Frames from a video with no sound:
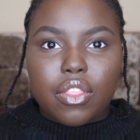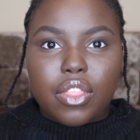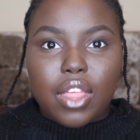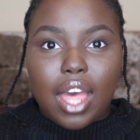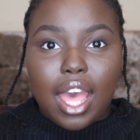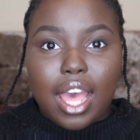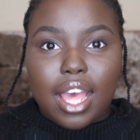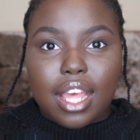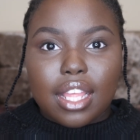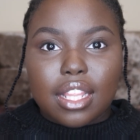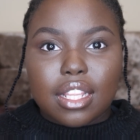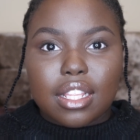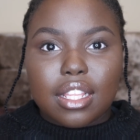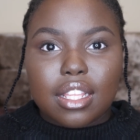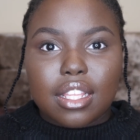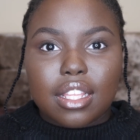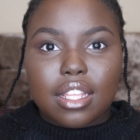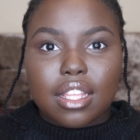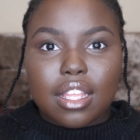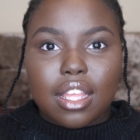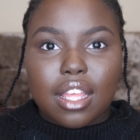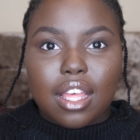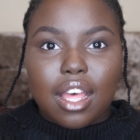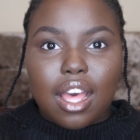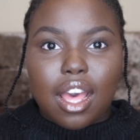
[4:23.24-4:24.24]
that
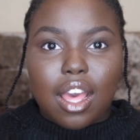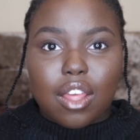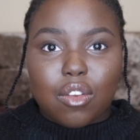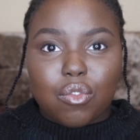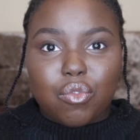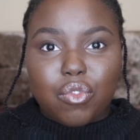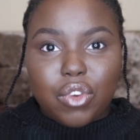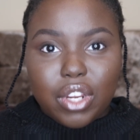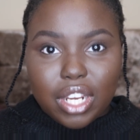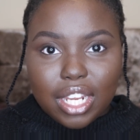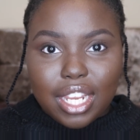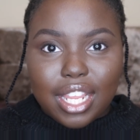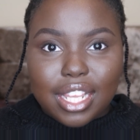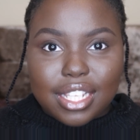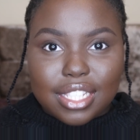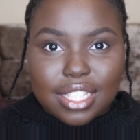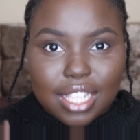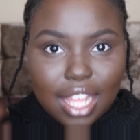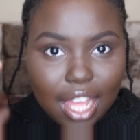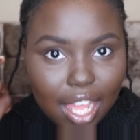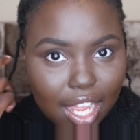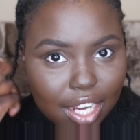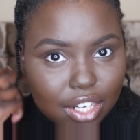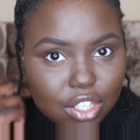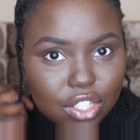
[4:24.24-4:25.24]
I'd realized
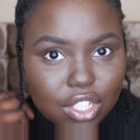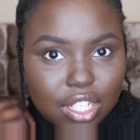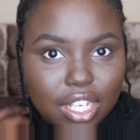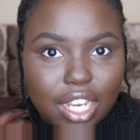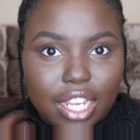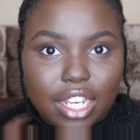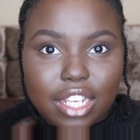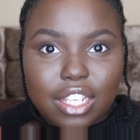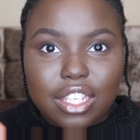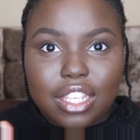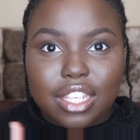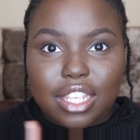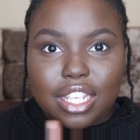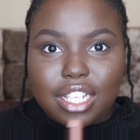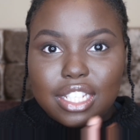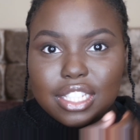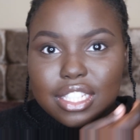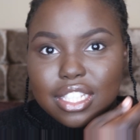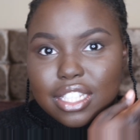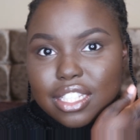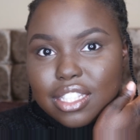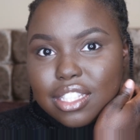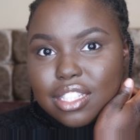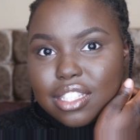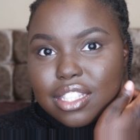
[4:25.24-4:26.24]
that actually, like,
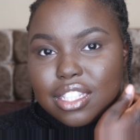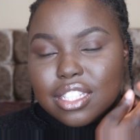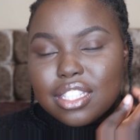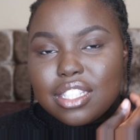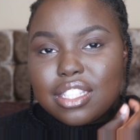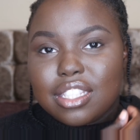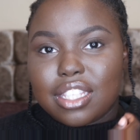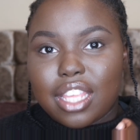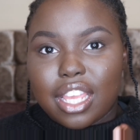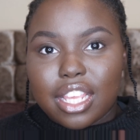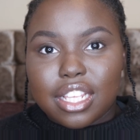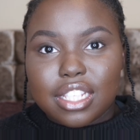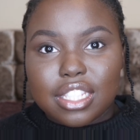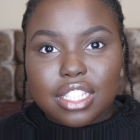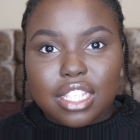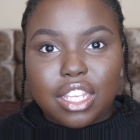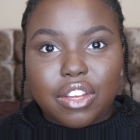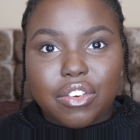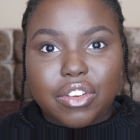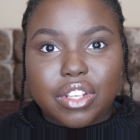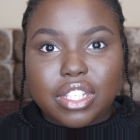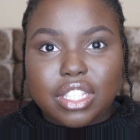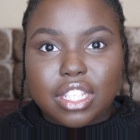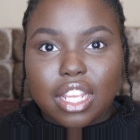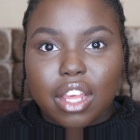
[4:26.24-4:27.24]
this is getting
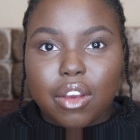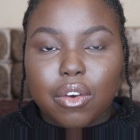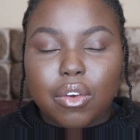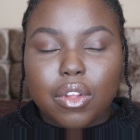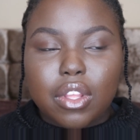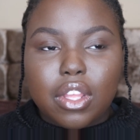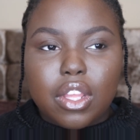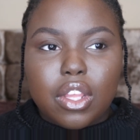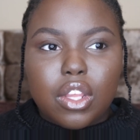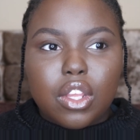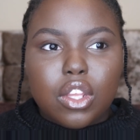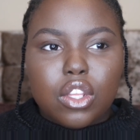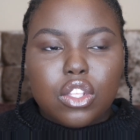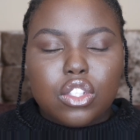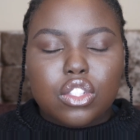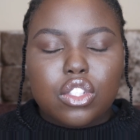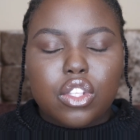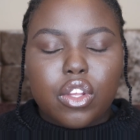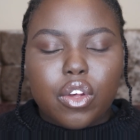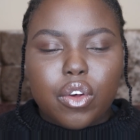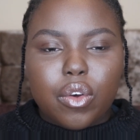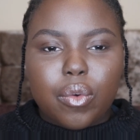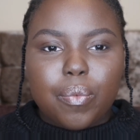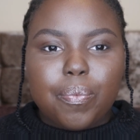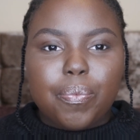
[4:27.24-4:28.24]
serious now.
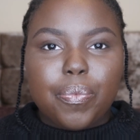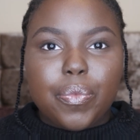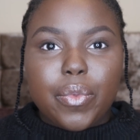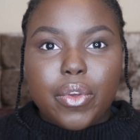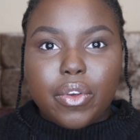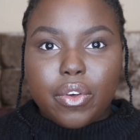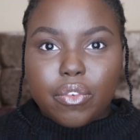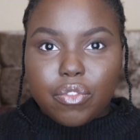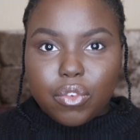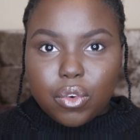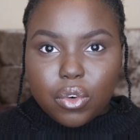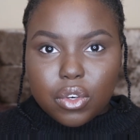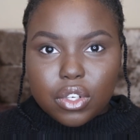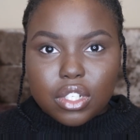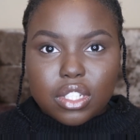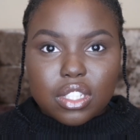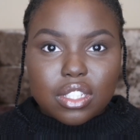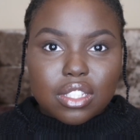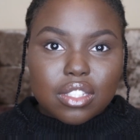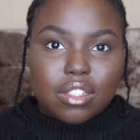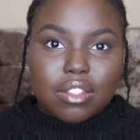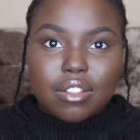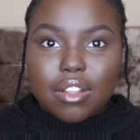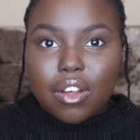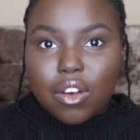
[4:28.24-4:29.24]
So of
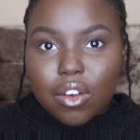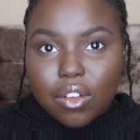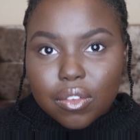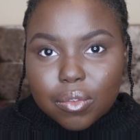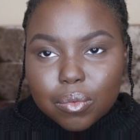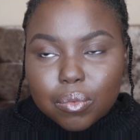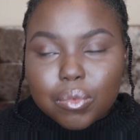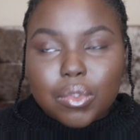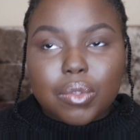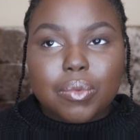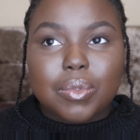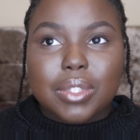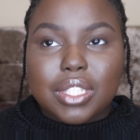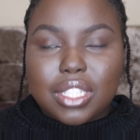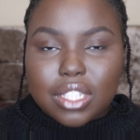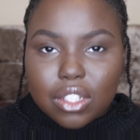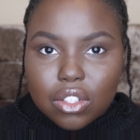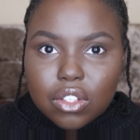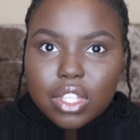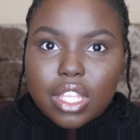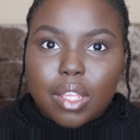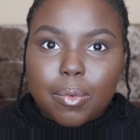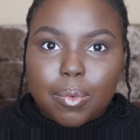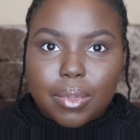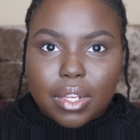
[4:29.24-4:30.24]
course we were
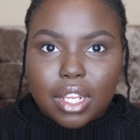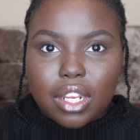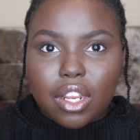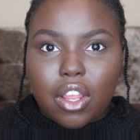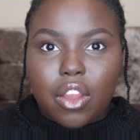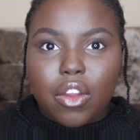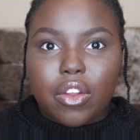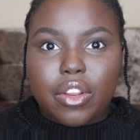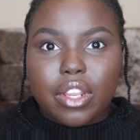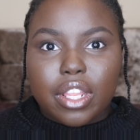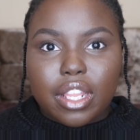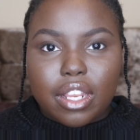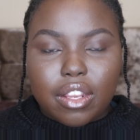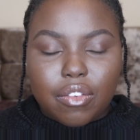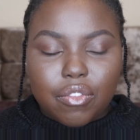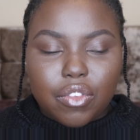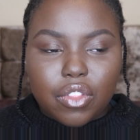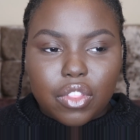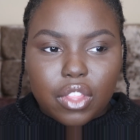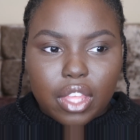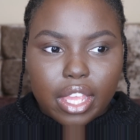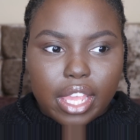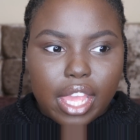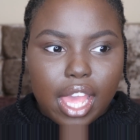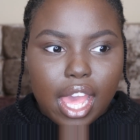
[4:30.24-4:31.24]
still keeping an eye on it and
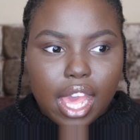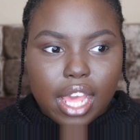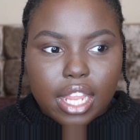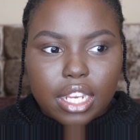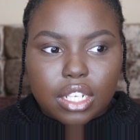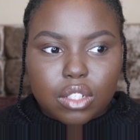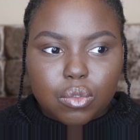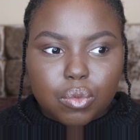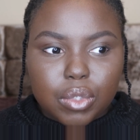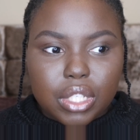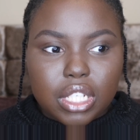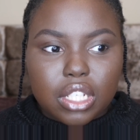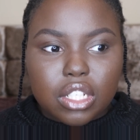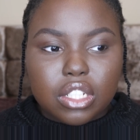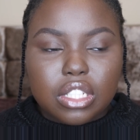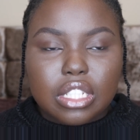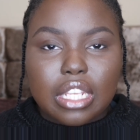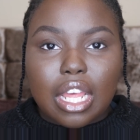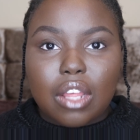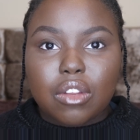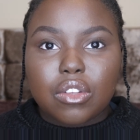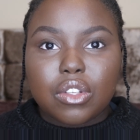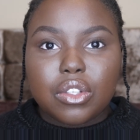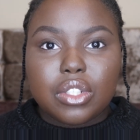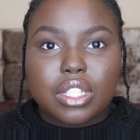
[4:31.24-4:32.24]
everything, and we'd
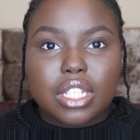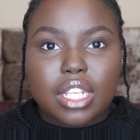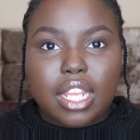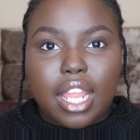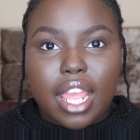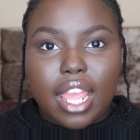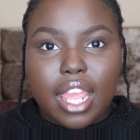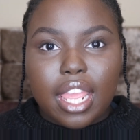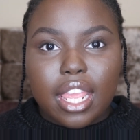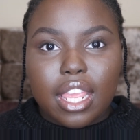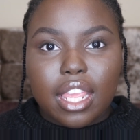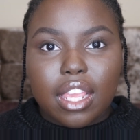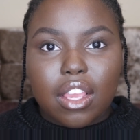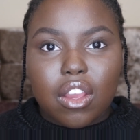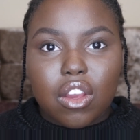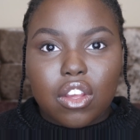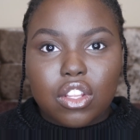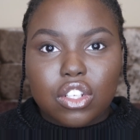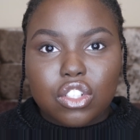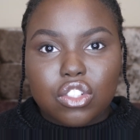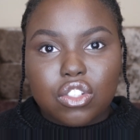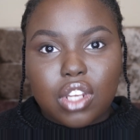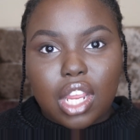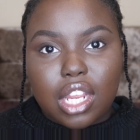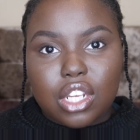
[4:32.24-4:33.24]
downloaded a
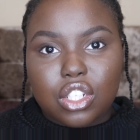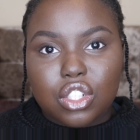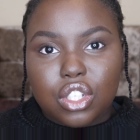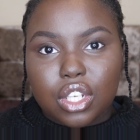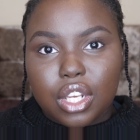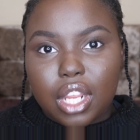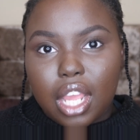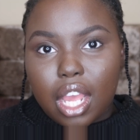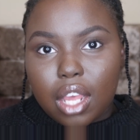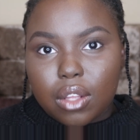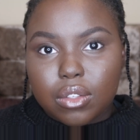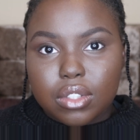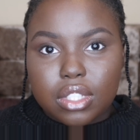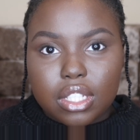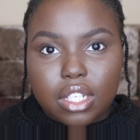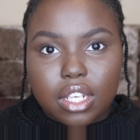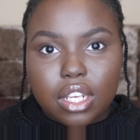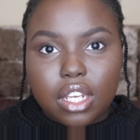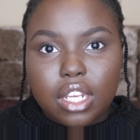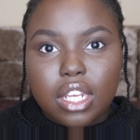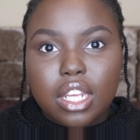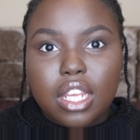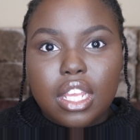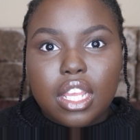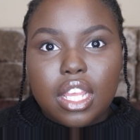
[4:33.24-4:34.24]
contraction
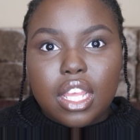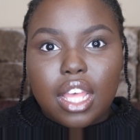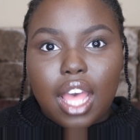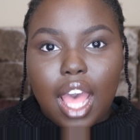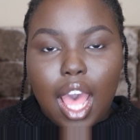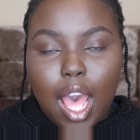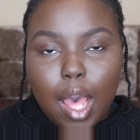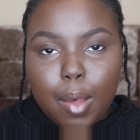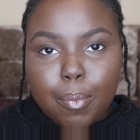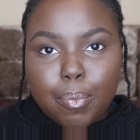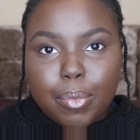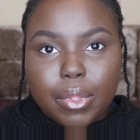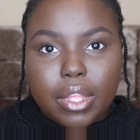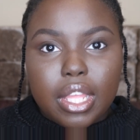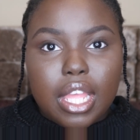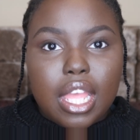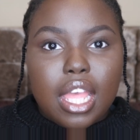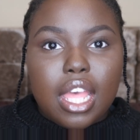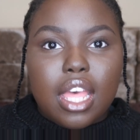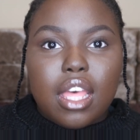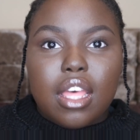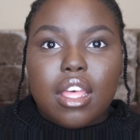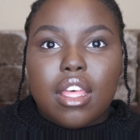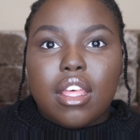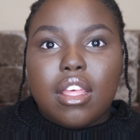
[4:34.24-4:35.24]
counter app.
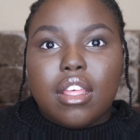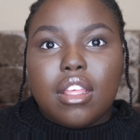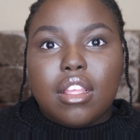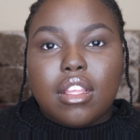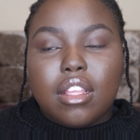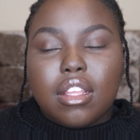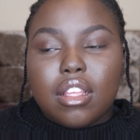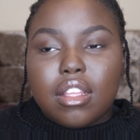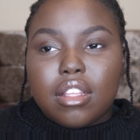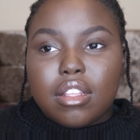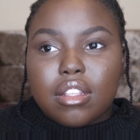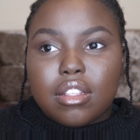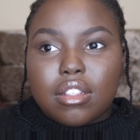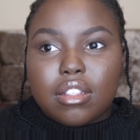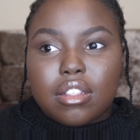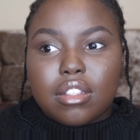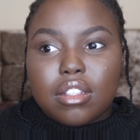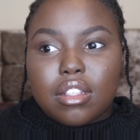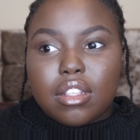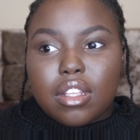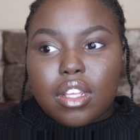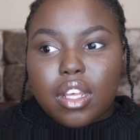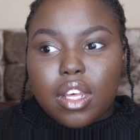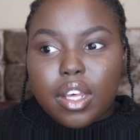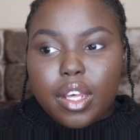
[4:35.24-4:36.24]

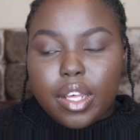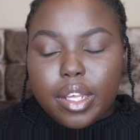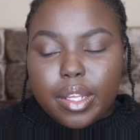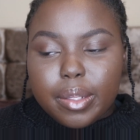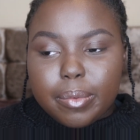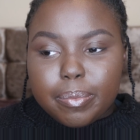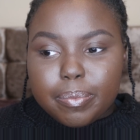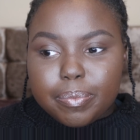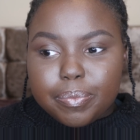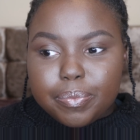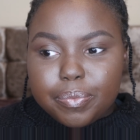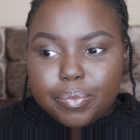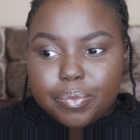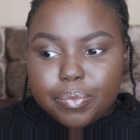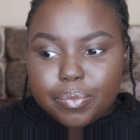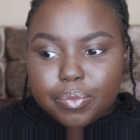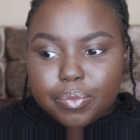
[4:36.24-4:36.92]
I